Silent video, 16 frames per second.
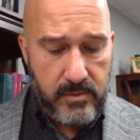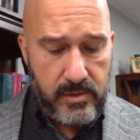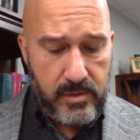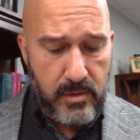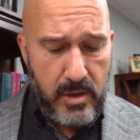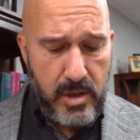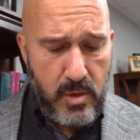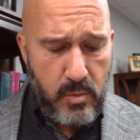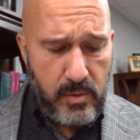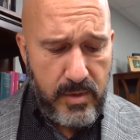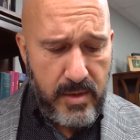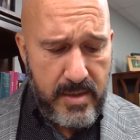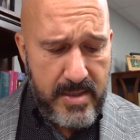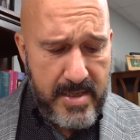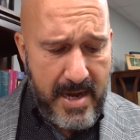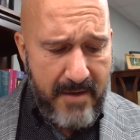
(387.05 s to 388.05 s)
so that you will
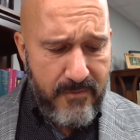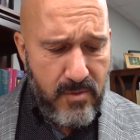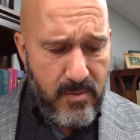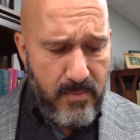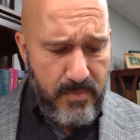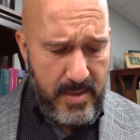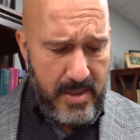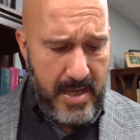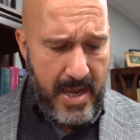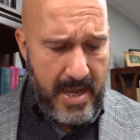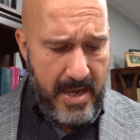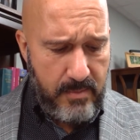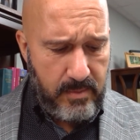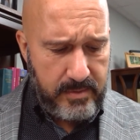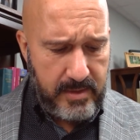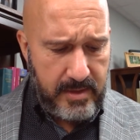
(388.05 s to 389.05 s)
never be
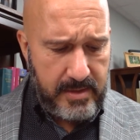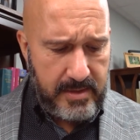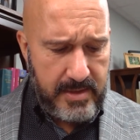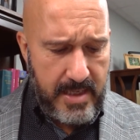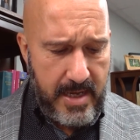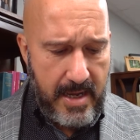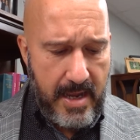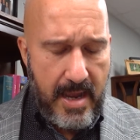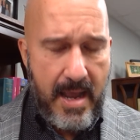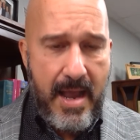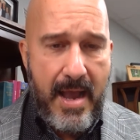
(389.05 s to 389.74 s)
able to say,